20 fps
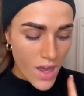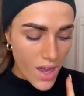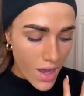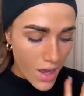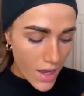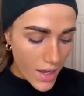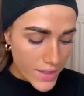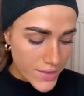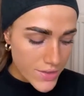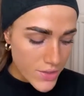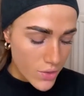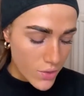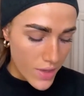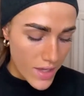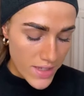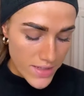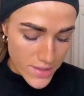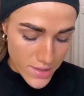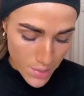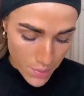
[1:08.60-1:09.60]
I do
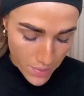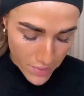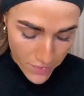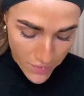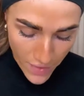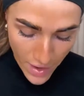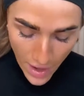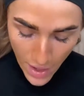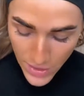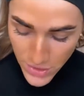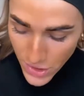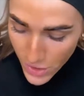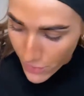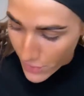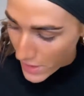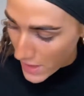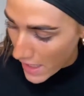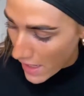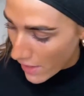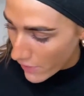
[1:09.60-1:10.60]
this, to be fair, I don't
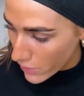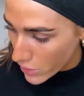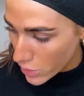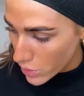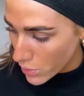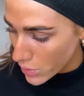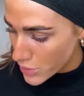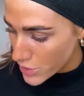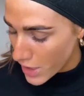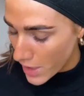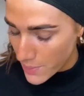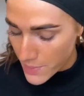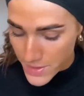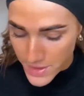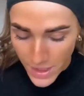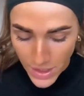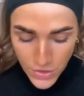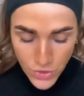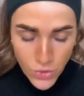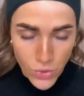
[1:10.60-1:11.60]
really have a normal time
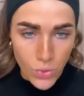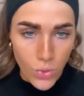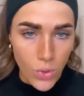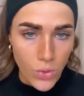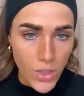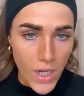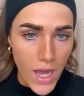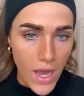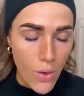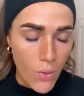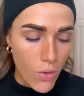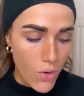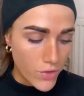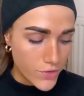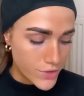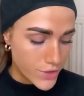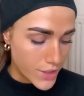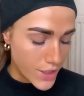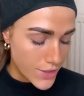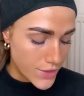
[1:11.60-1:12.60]
schedule on how
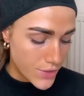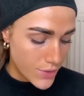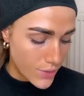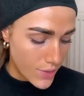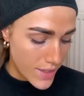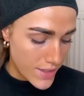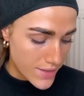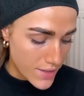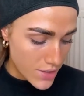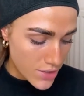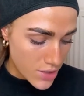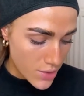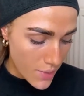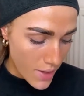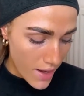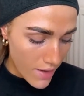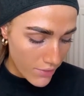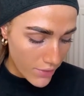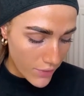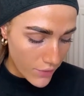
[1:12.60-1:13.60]
often I do this. I do it
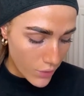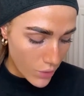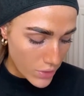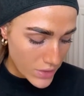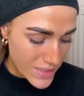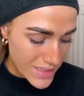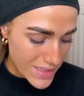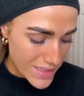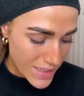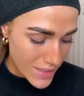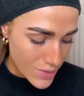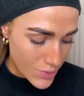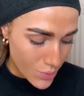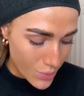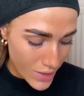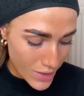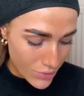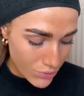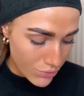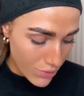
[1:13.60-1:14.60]
every 4 to 6
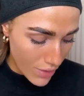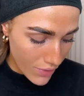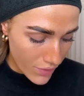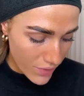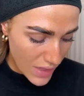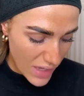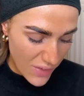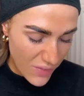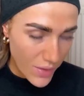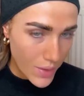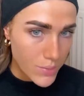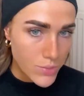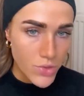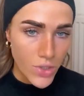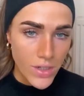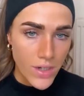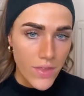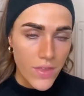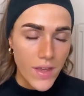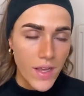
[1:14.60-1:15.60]
weeks roughly if I'm
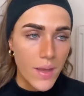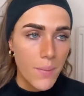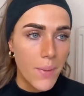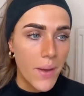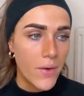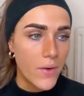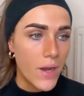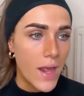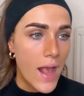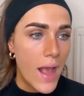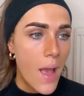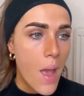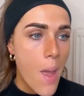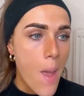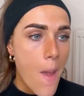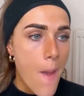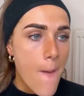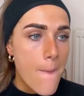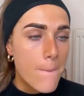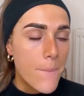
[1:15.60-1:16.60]
trying to think about it,
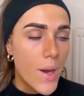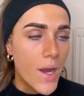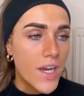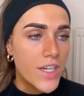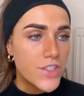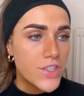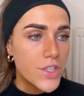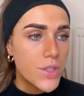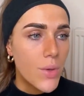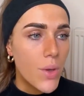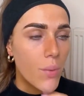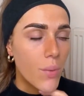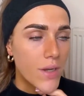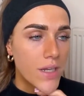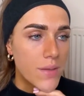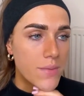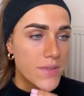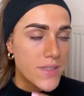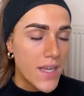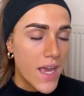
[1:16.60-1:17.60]
but I do it when
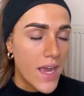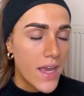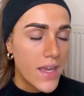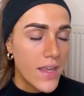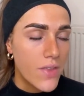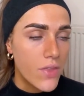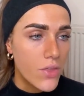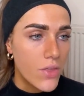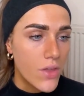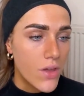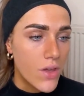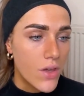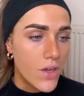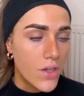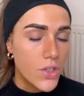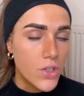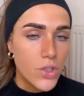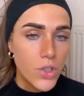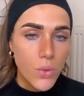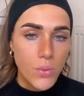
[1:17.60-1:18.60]
I'm sat in the,
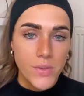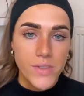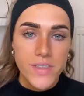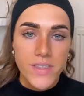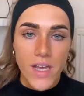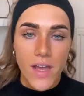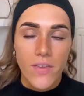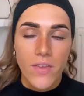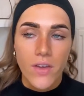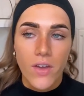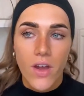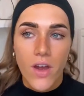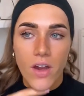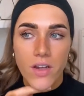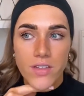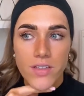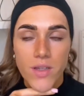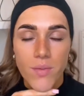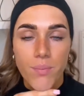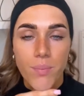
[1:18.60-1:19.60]
you know, when you're sat in the car
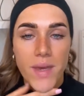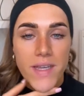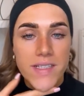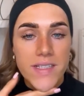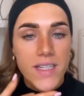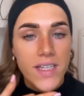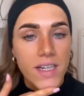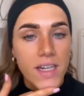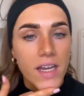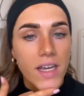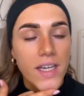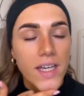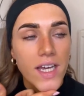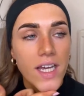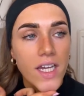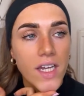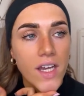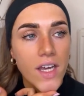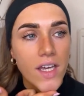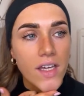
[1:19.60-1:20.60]
and so basically I
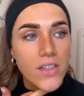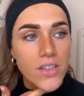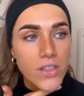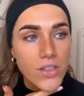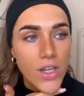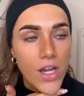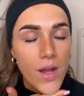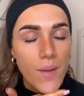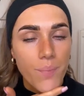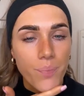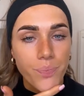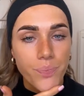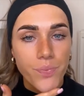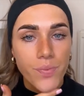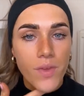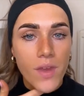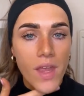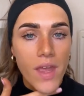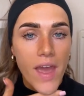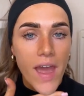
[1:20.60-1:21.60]
get like
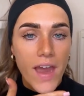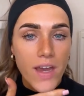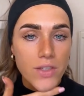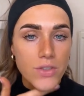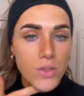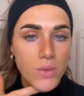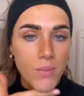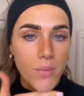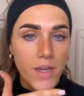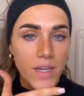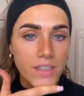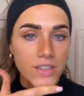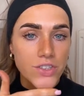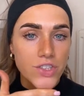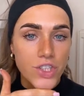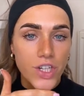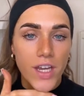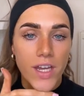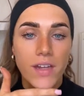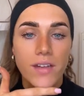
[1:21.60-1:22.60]
hairs on my
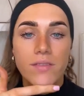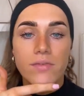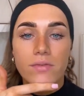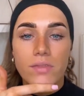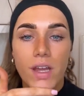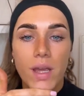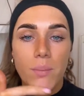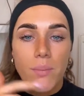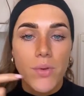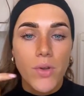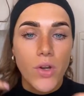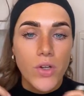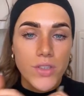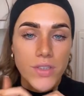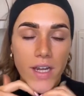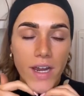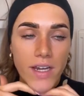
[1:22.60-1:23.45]
chin, like blonde hairs